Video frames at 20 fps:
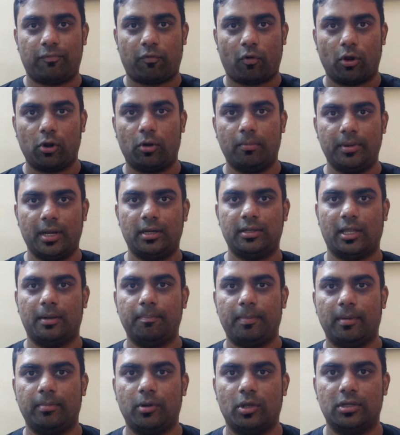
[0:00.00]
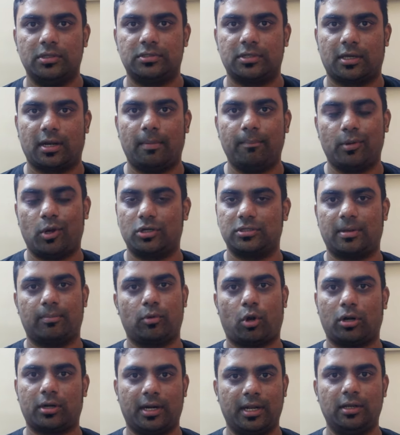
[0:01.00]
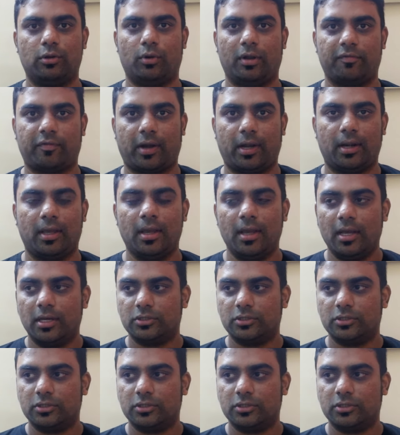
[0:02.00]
follow me and then ping me on Instagram because I'm not getting notified.